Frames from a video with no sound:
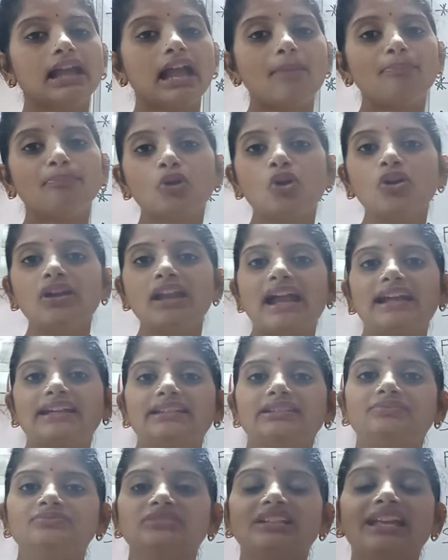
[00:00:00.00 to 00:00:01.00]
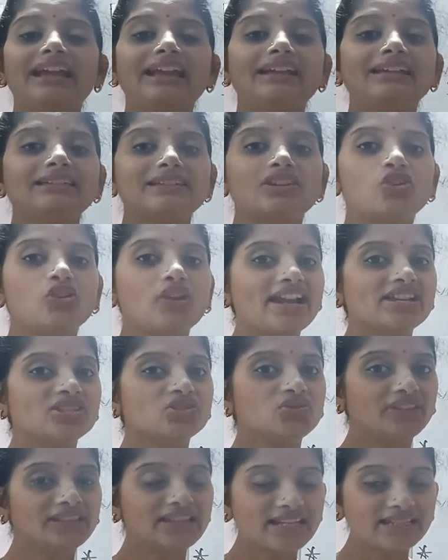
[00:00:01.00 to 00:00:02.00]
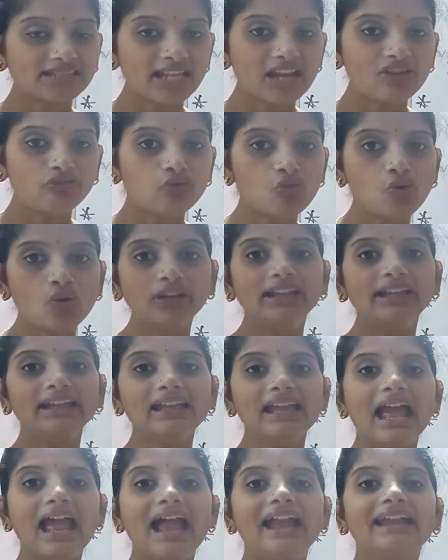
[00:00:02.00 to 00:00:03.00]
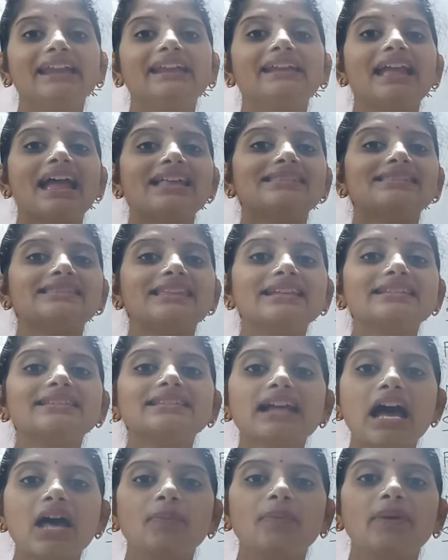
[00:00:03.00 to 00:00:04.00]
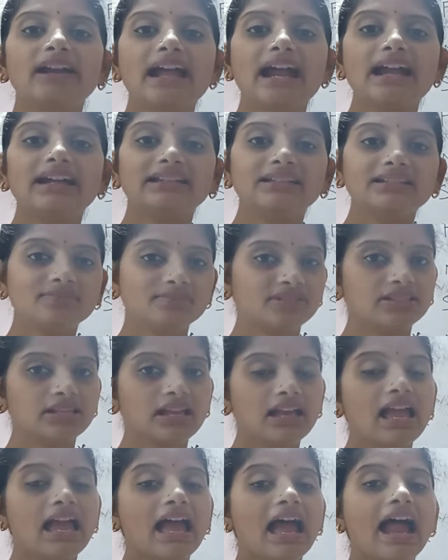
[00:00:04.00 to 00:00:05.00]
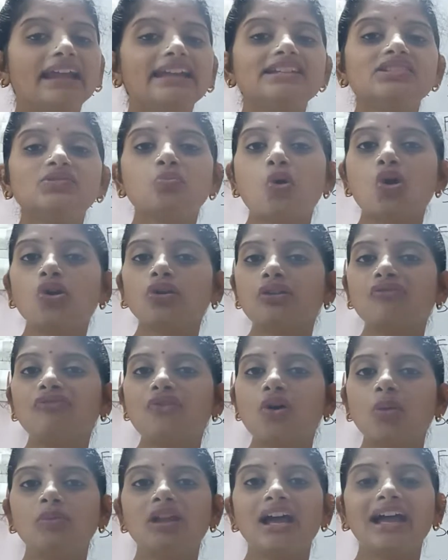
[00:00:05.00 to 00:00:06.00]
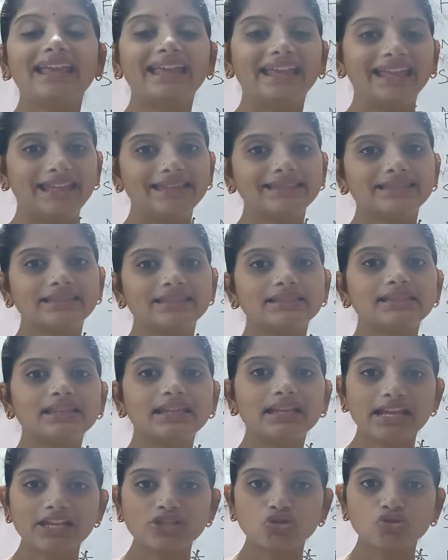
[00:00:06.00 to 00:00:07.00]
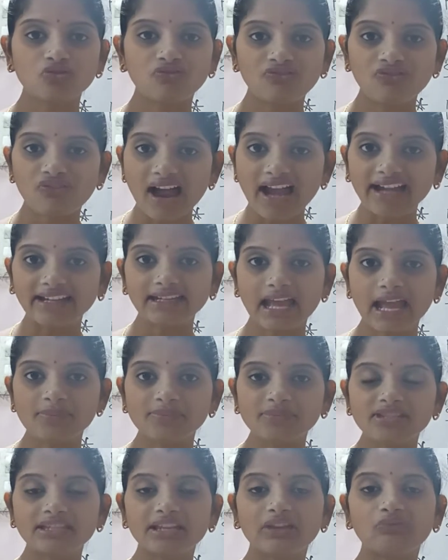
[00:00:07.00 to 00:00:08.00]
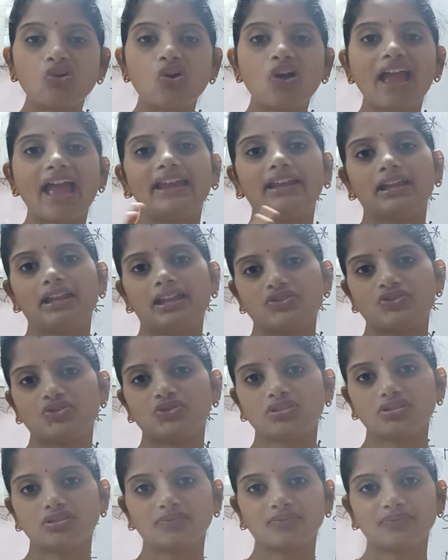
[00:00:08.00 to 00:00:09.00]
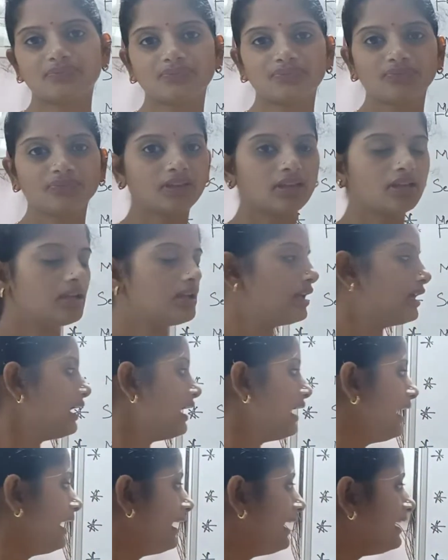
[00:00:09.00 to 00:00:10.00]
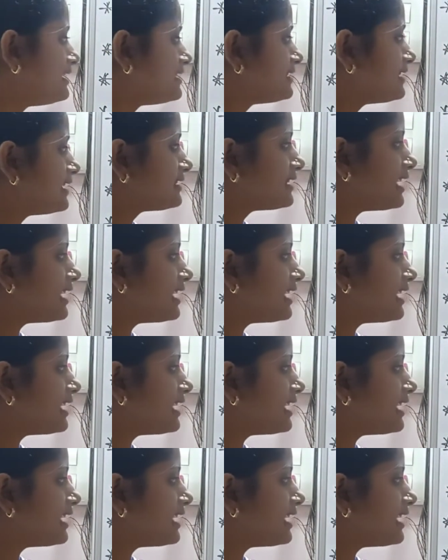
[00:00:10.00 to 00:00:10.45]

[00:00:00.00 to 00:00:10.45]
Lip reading: Caprolactum, it reacts with itself only and it has 6 carbon atoms and its molecular formula is CH2 5 times CO NH. It is